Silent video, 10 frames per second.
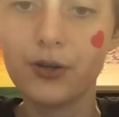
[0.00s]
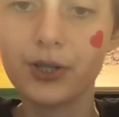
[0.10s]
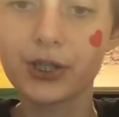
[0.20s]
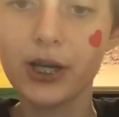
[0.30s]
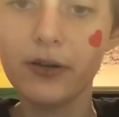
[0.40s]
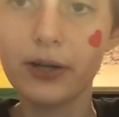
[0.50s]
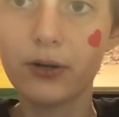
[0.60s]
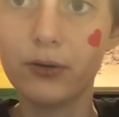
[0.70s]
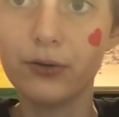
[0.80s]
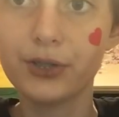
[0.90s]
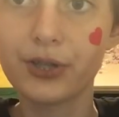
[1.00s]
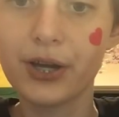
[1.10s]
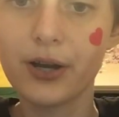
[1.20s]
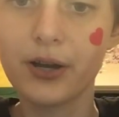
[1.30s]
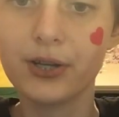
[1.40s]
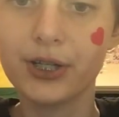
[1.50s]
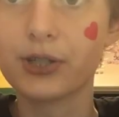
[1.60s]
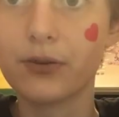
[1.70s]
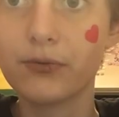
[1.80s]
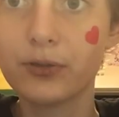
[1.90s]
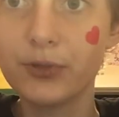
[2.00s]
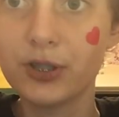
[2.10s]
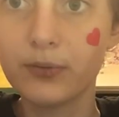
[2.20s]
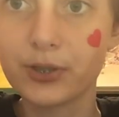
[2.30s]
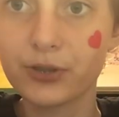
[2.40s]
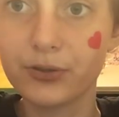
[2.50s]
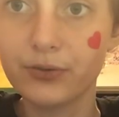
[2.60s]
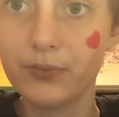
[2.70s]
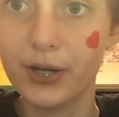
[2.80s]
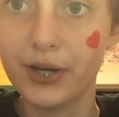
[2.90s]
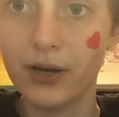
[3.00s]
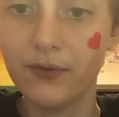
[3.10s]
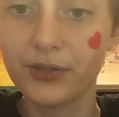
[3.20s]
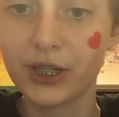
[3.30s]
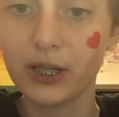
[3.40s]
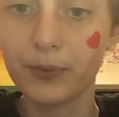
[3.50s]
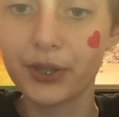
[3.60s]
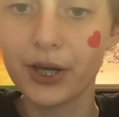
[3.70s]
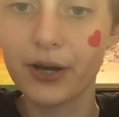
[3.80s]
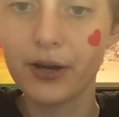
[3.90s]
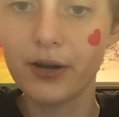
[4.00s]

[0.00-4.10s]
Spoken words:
Just kind of like hold it there until, don't put too much glue, enough to keep it there,